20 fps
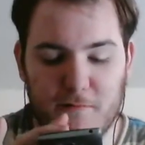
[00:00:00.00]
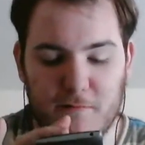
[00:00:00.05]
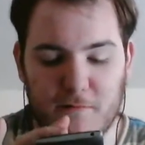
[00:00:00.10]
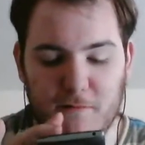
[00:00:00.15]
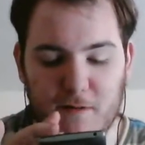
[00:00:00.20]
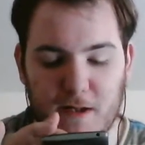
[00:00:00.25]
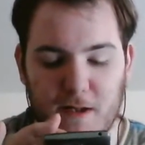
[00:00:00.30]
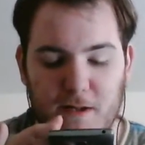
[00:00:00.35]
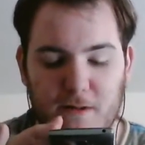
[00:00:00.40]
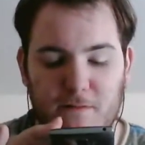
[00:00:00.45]
It's
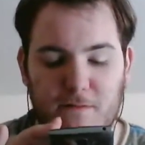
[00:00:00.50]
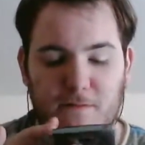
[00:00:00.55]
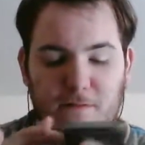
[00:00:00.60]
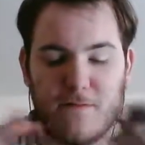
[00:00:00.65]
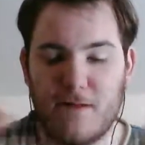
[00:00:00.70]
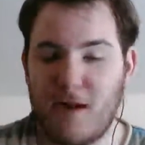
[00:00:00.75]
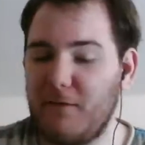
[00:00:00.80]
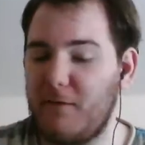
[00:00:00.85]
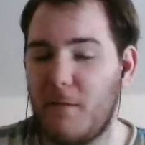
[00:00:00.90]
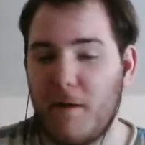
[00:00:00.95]
not
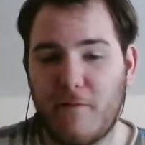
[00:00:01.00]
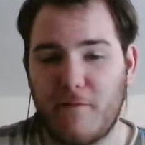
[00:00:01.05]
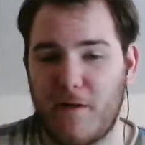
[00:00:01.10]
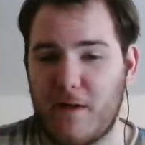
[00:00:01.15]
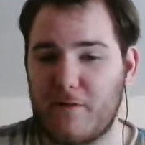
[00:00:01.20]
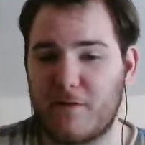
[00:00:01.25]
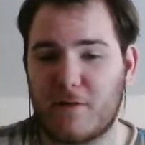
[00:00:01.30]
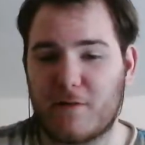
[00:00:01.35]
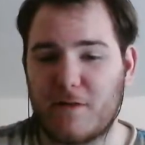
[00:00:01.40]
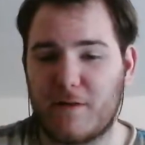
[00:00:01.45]
not one of my
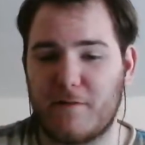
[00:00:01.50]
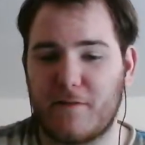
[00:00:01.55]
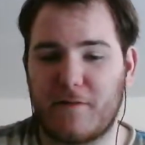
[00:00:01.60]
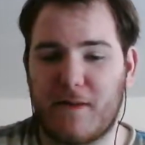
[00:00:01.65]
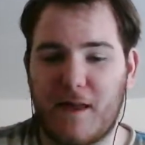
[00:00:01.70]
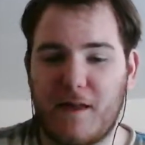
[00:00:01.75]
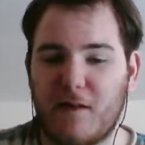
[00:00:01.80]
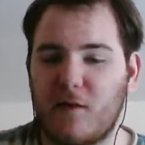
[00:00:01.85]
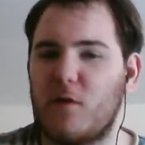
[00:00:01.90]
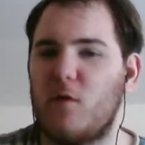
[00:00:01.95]
favorite.
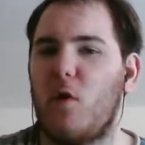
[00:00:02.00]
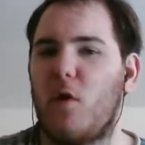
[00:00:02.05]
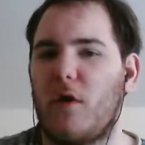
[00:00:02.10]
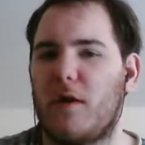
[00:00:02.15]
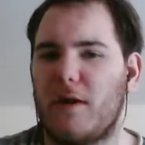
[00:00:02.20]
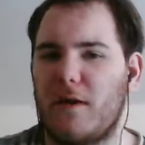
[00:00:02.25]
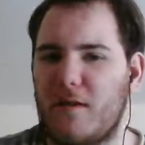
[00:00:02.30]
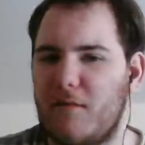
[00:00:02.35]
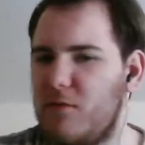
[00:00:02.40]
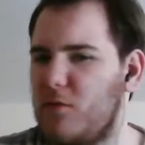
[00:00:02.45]
It's
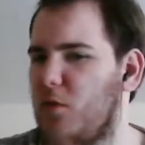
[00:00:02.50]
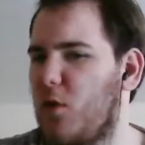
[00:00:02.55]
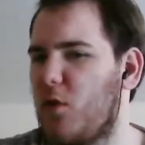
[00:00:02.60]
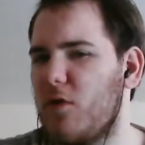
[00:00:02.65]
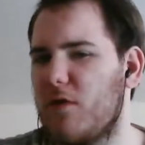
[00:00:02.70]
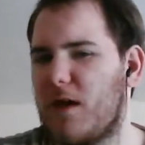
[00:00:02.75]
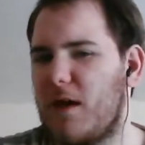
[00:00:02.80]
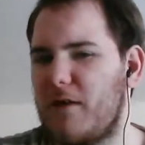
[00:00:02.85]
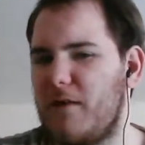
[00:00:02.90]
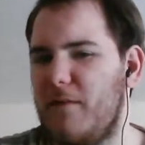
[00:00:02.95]
good. It's a little
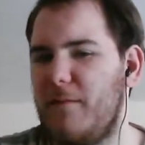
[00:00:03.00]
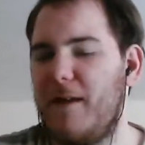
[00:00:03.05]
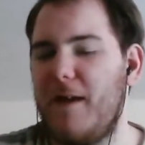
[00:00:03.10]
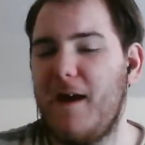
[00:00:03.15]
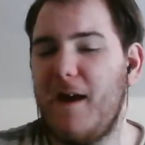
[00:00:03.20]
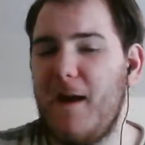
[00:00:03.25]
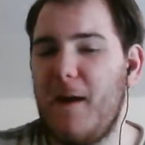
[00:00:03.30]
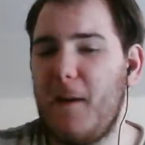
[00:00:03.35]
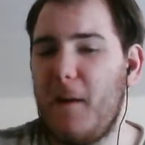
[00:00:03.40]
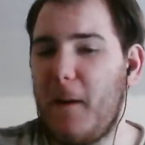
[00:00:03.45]
kind of good.
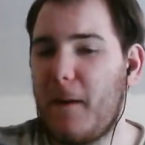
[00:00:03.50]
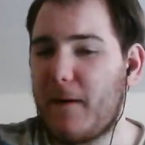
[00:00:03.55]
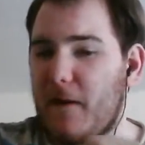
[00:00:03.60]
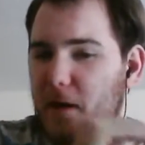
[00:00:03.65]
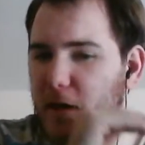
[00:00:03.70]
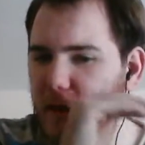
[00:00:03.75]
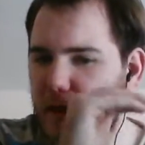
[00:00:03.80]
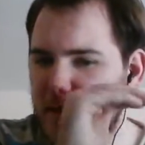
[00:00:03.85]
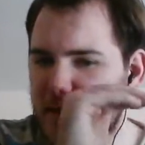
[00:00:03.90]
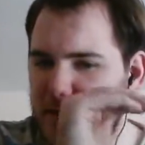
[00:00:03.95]
It's
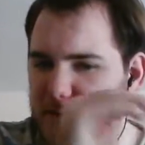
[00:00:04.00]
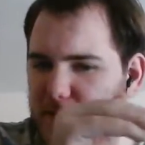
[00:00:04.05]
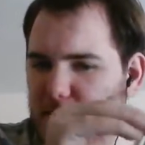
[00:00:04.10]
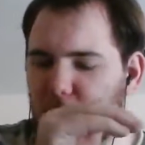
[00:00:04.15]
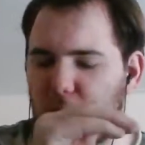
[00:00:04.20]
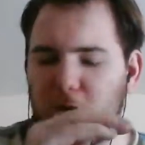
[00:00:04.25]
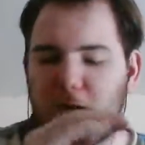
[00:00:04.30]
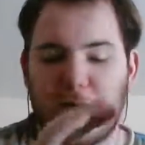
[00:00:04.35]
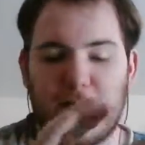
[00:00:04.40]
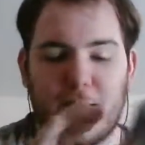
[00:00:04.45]

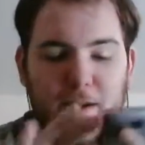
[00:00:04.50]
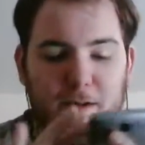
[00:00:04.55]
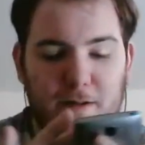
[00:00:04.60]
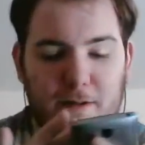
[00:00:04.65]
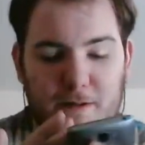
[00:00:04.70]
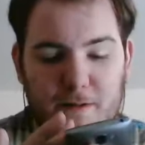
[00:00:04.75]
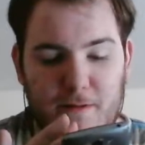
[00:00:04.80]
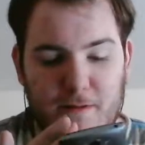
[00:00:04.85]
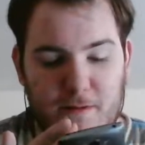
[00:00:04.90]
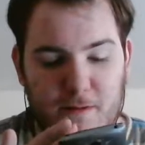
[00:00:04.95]
good.
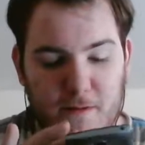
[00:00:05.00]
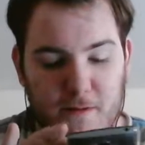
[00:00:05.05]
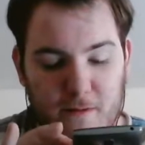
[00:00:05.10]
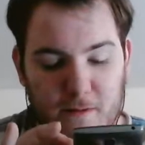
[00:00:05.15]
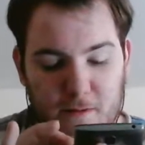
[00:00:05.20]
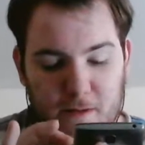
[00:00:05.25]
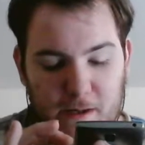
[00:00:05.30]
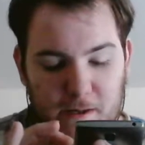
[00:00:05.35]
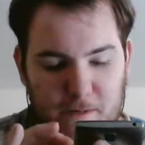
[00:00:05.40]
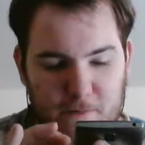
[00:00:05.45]

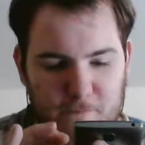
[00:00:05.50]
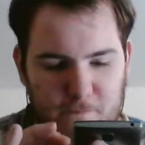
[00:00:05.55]
Okay.